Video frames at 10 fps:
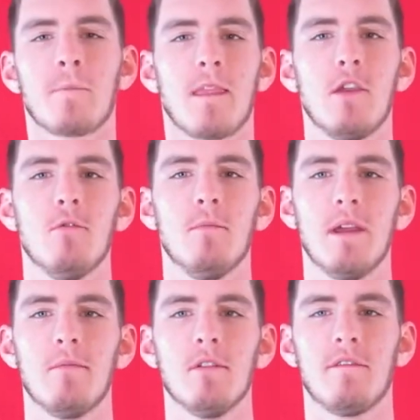you will
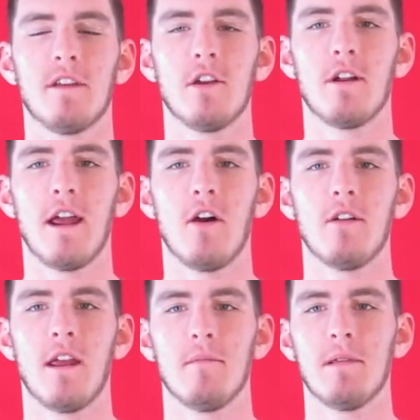be able to figure it
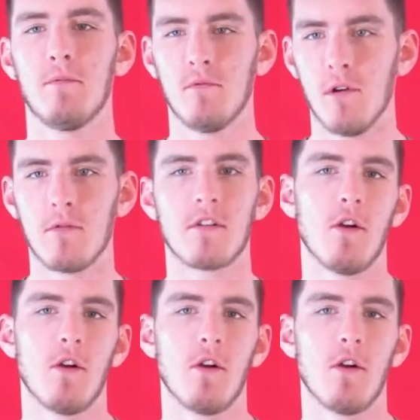out, and people won't